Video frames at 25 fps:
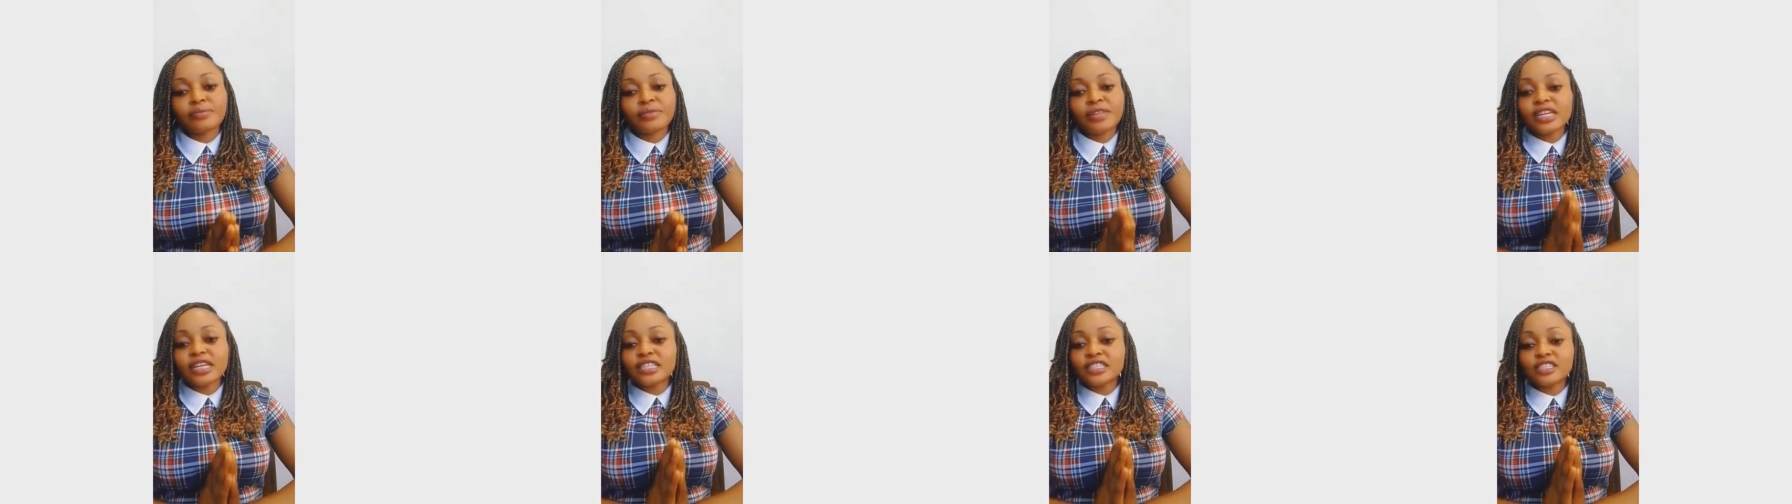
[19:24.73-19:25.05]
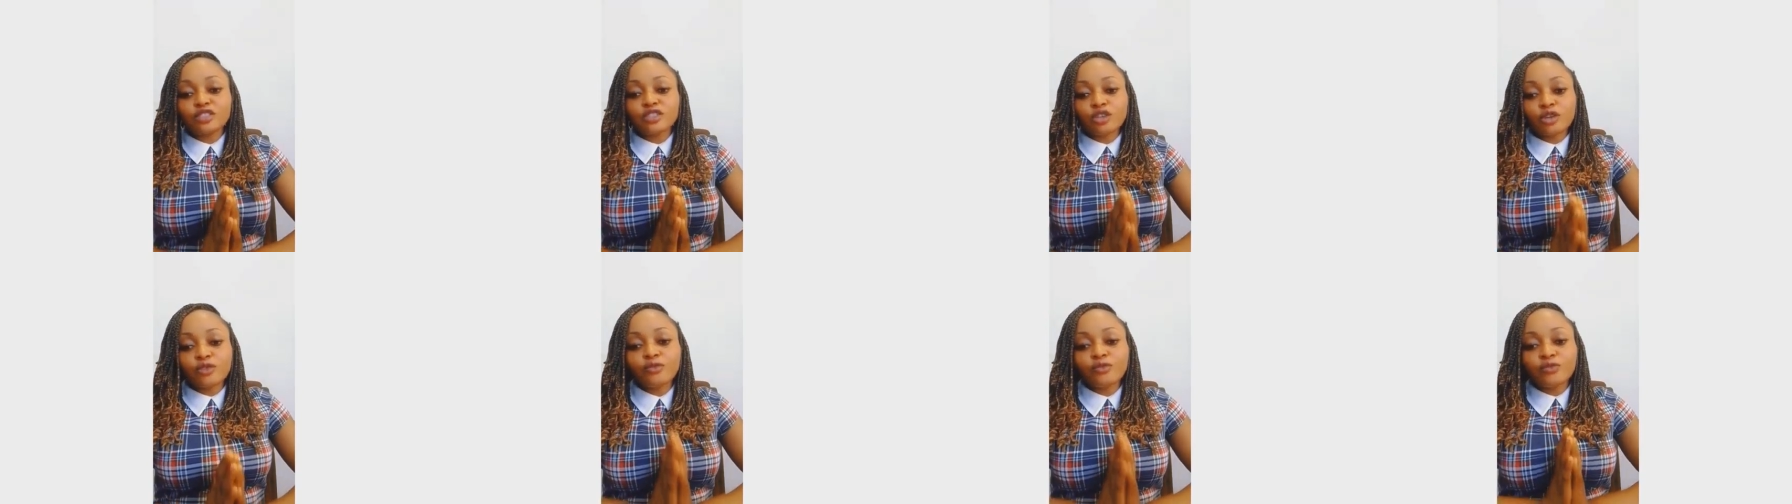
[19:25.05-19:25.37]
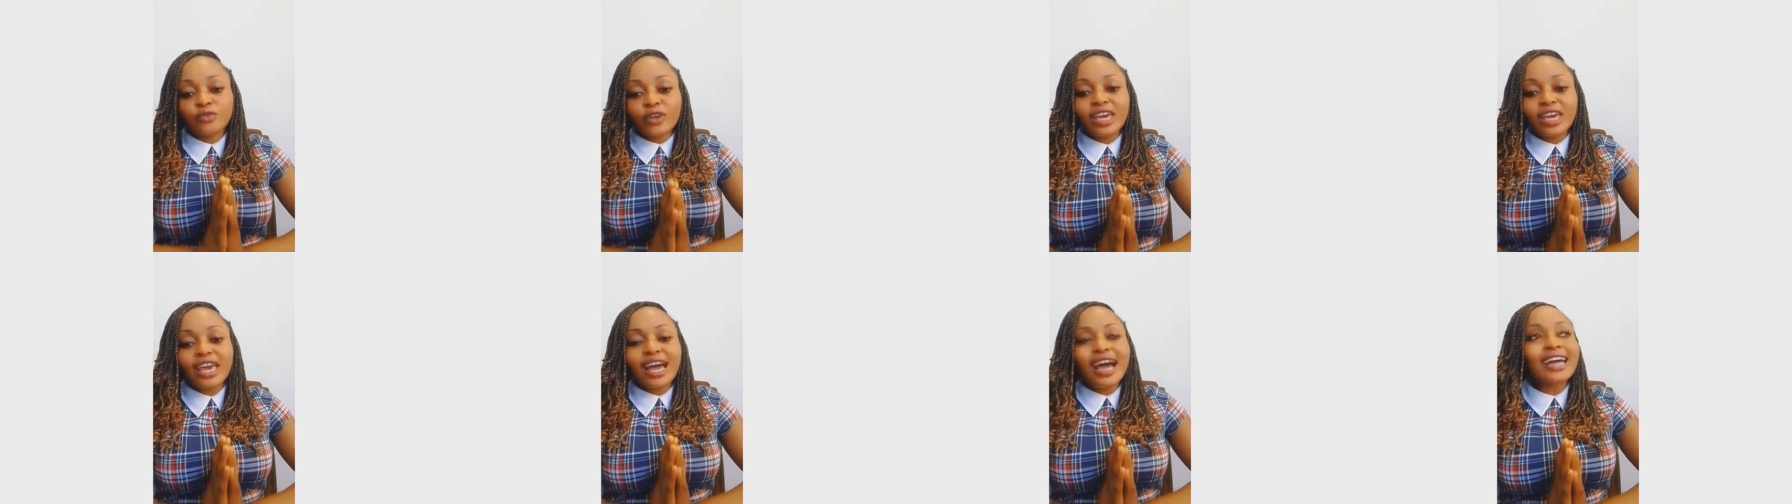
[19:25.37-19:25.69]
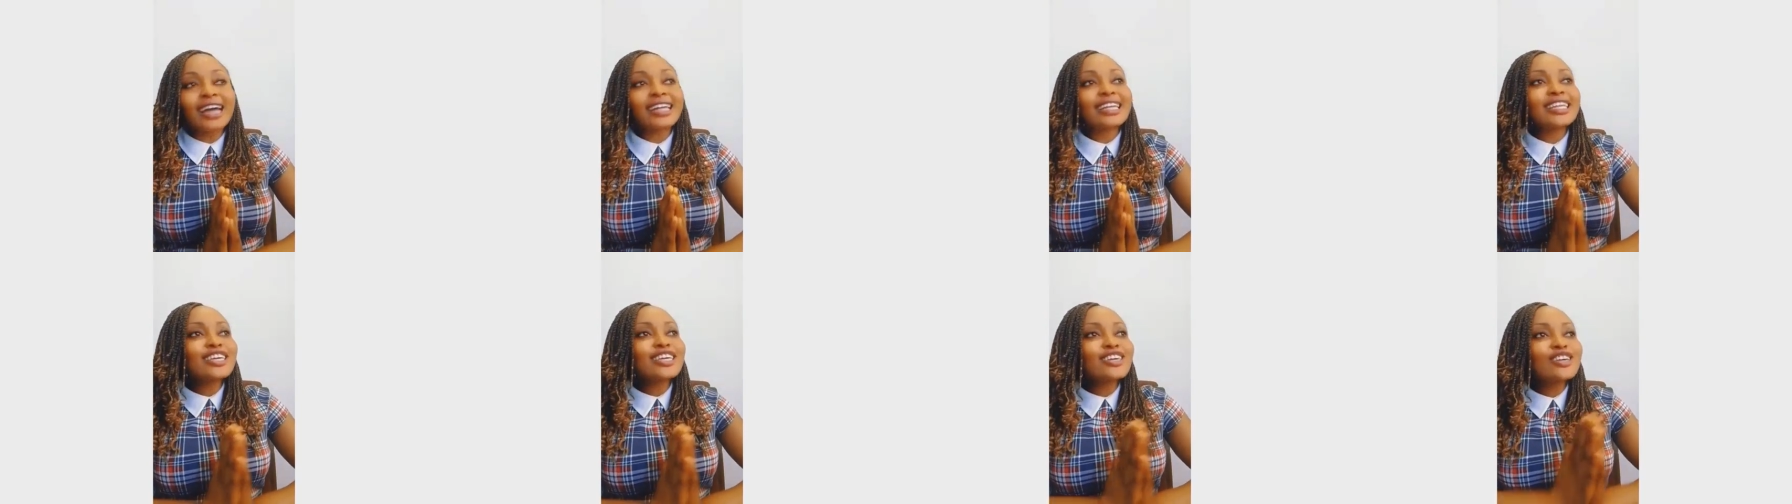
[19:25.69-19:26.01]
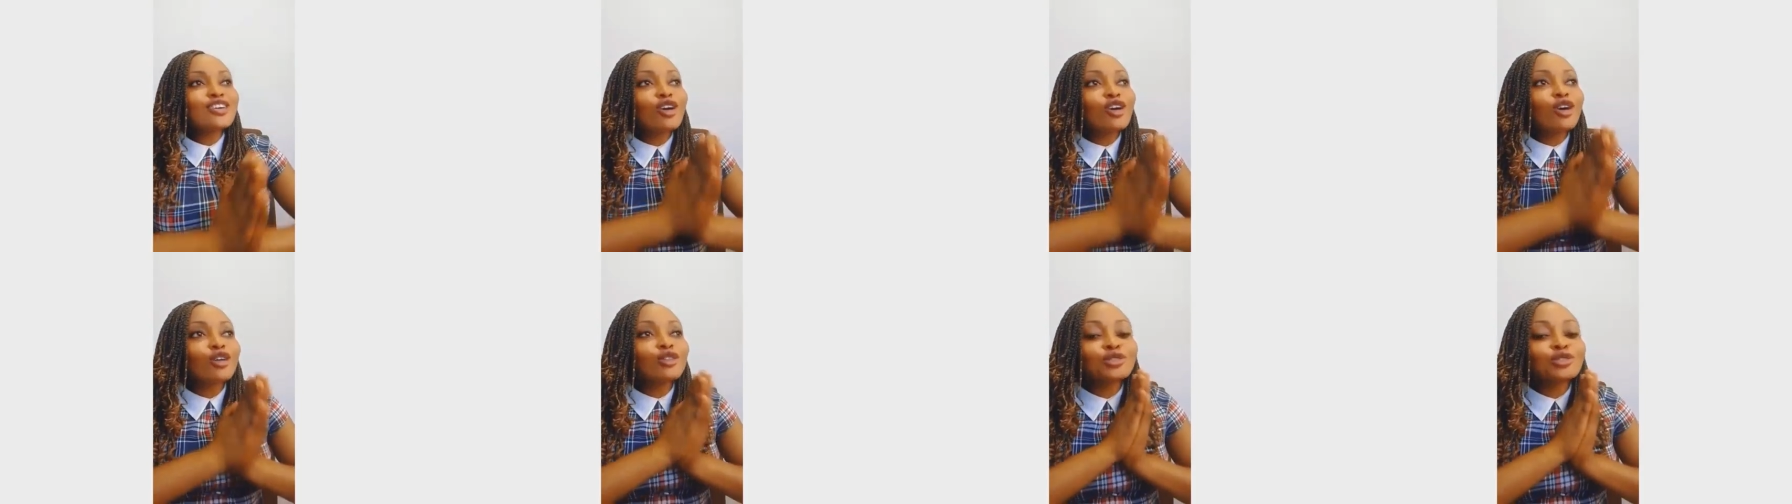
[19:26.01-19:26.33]
It is unfair. And
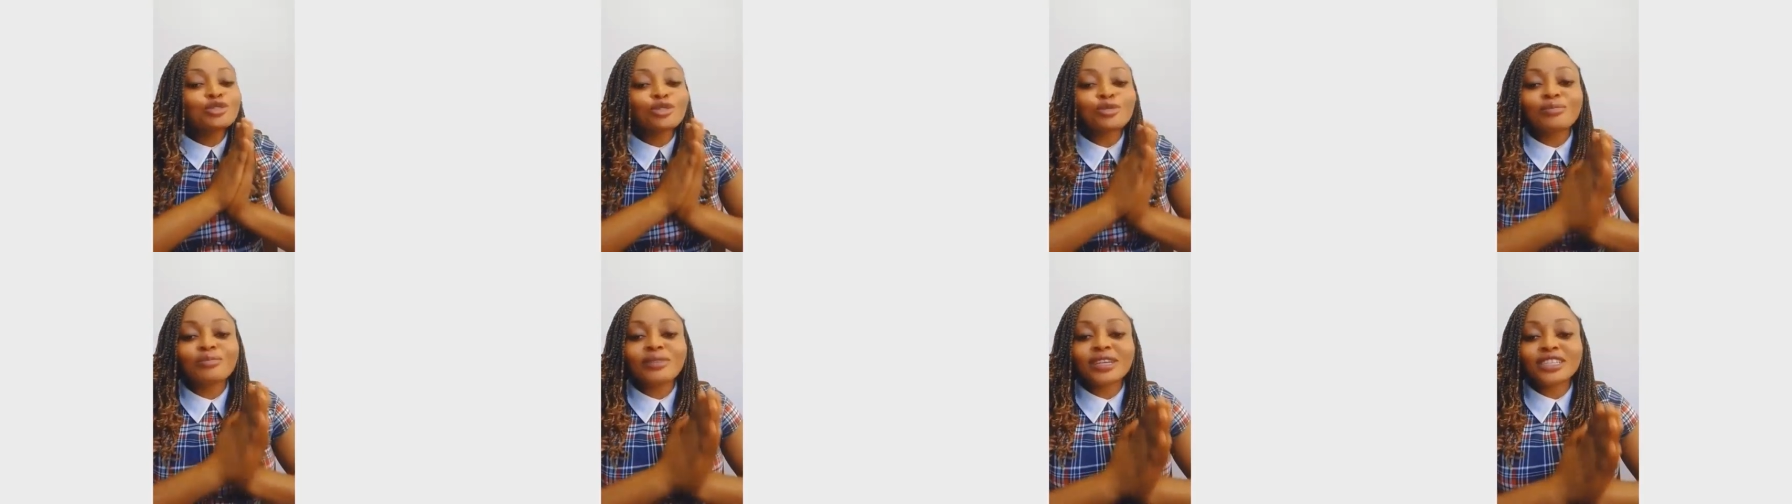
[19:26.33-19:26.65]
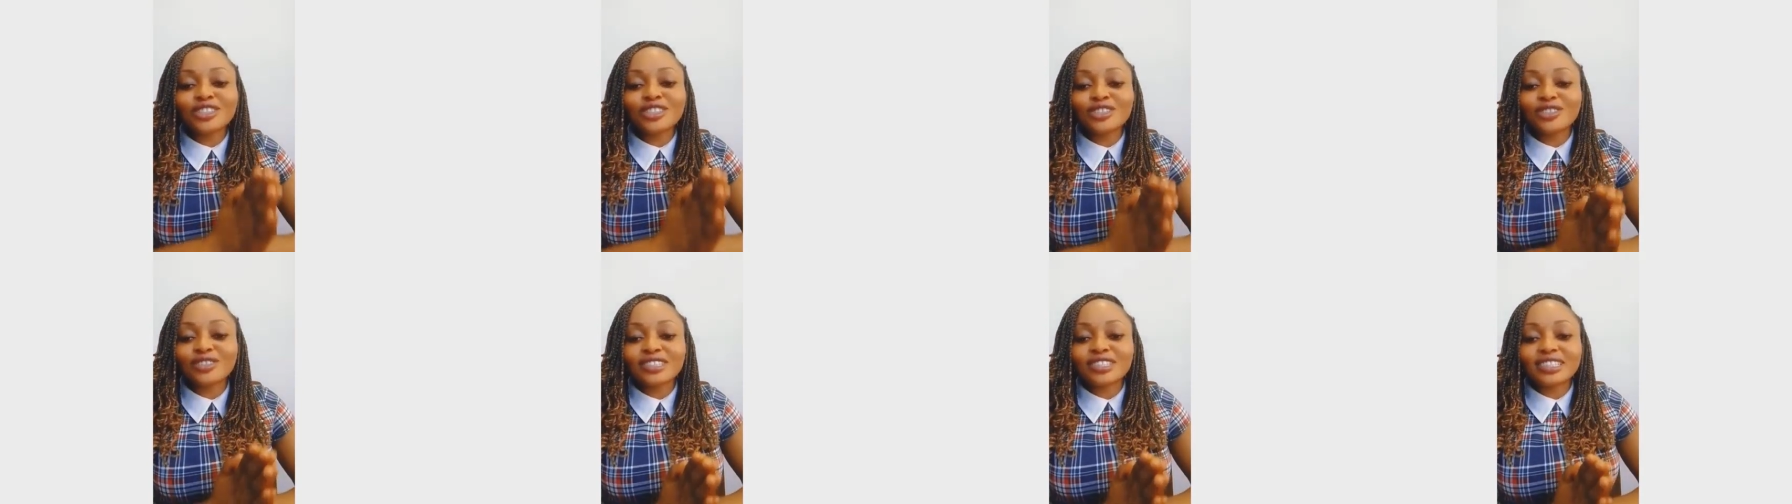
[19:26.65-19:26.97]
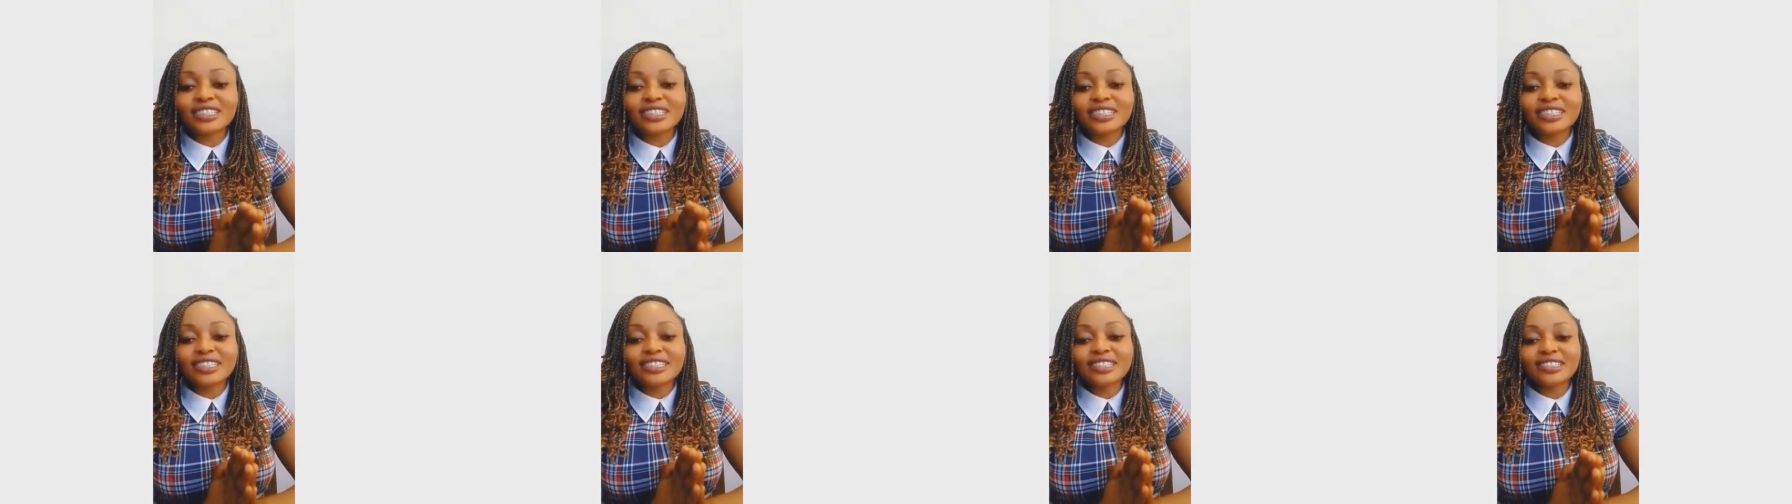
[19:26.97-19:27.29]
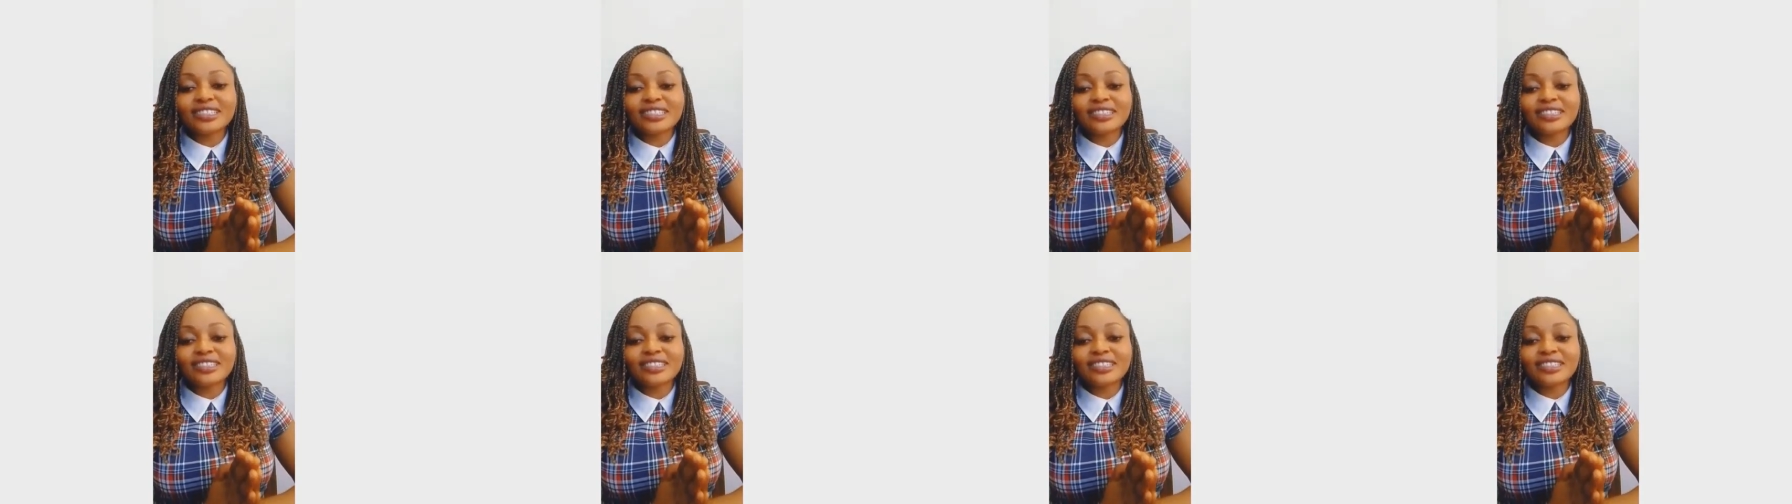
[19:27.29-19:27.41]
he also mentioned it.